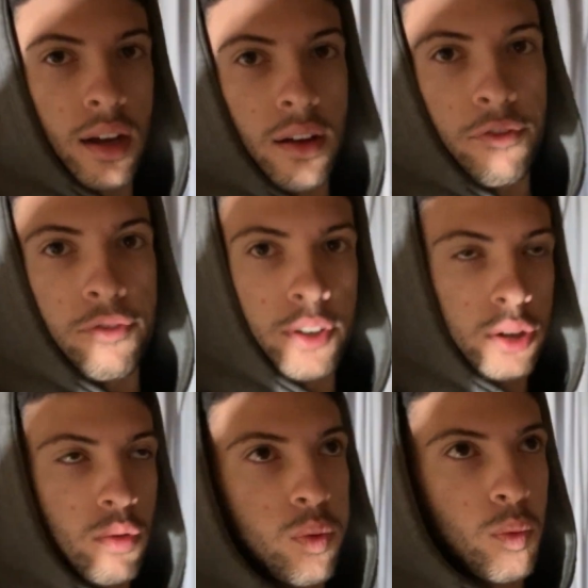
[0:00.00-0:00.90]
filled
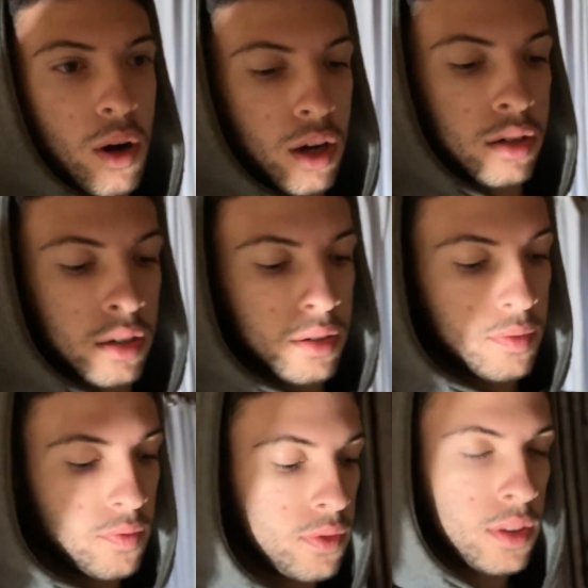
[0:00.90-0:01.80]
with water.
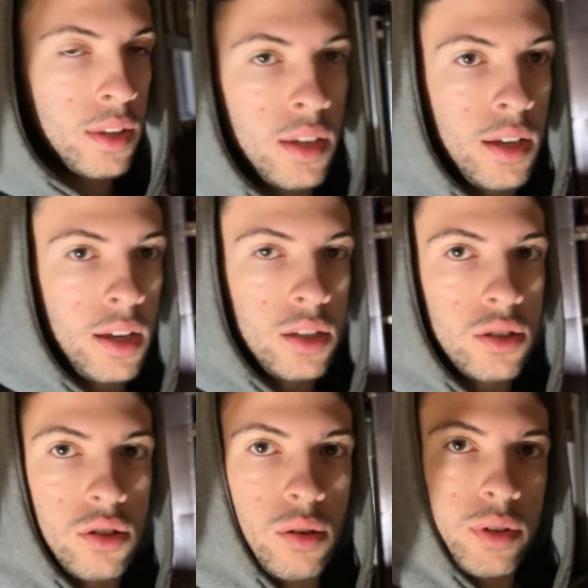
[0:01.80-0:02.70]

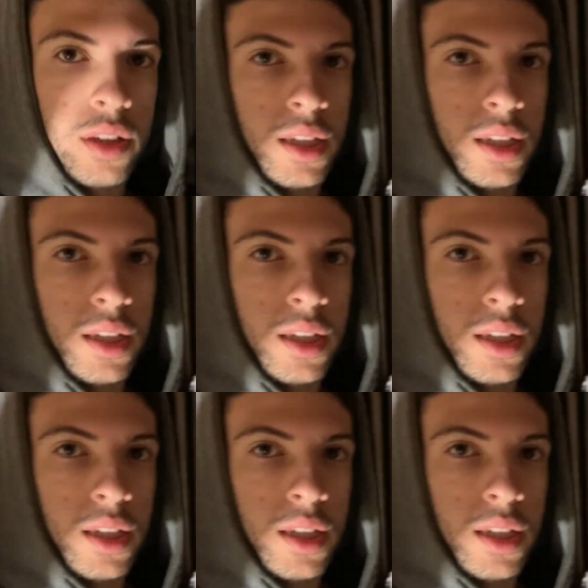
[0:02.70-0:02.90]
So then when the